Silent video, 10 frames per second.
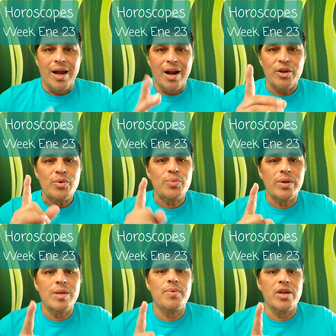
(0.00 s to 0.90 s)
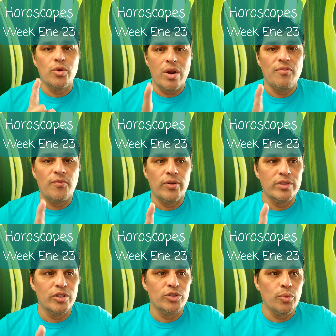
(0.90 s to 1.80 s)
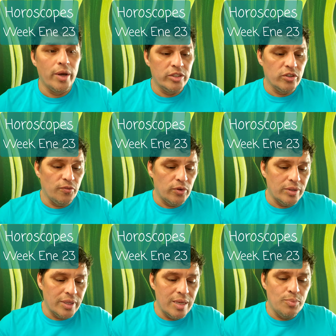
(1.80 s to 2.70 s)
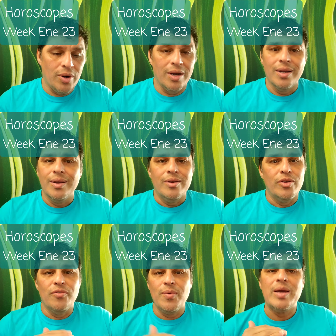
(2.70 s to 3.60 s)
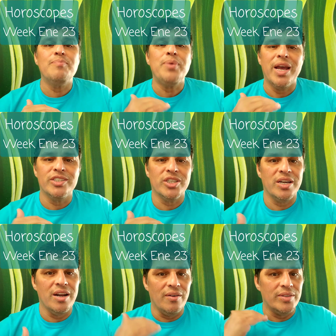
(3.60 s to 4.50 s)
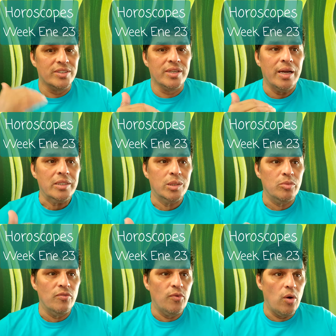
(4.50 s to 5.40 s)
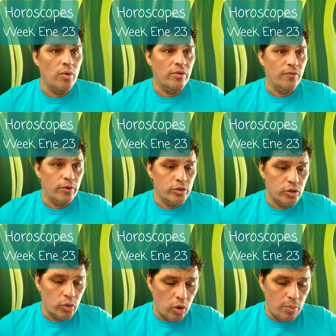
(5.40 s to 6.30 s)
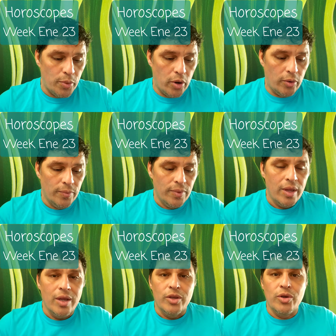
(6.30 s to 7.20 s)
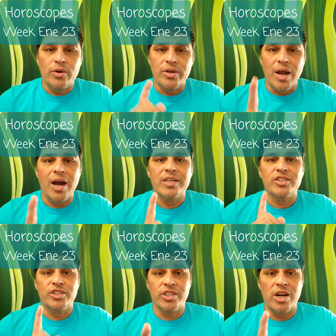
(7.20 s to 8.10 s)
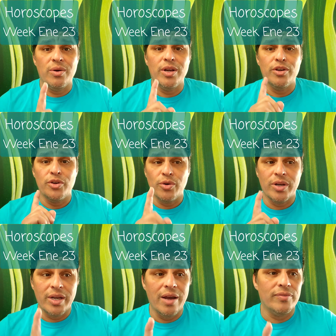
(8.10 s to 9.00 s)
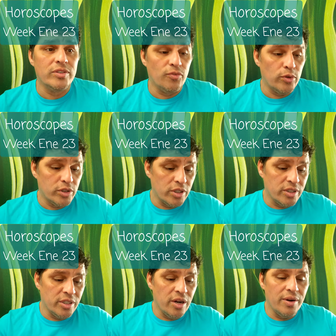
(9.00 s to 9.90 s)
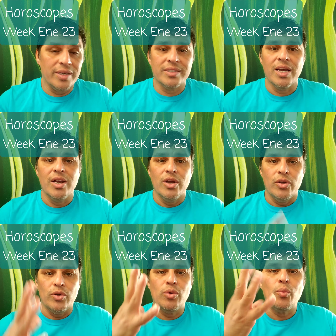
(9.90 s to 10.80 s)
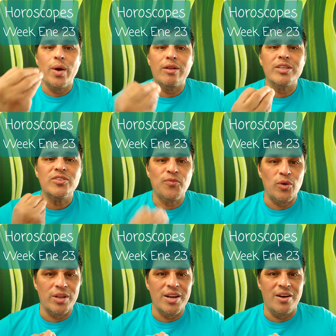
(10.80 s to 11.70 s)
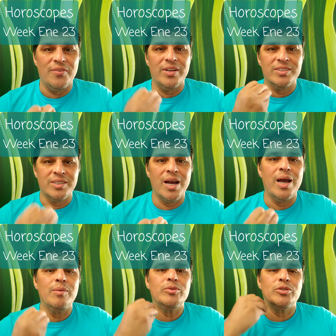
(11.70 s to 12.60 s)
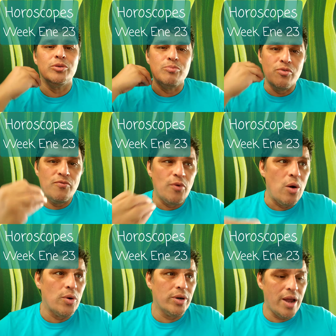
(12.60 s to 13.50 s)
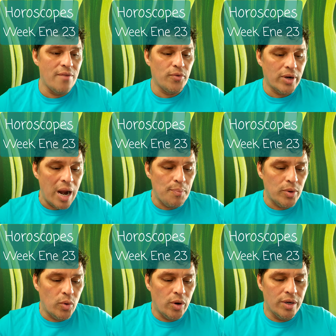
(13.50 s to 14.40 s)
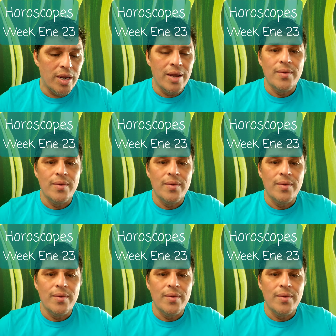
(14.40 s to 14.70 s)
are you really being grateful for the situation? For Libra, you've been patient enough. It's time to move forward. For Scorpio, you're not sharing your gifts. For Sagittarius, your well is full enough. It's time to move forward. And for Capricorn,